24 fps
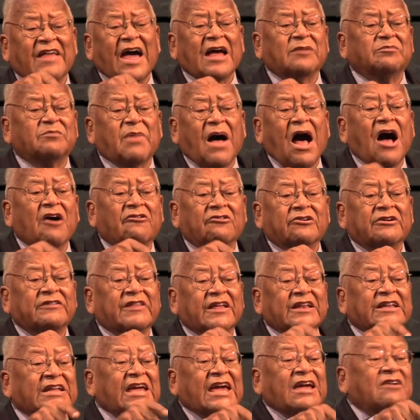that power
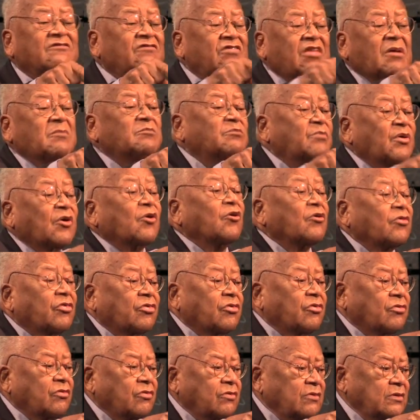that gave them
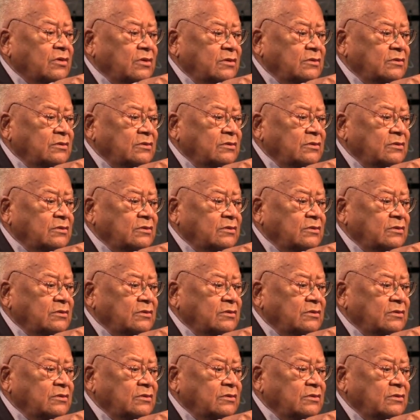birth,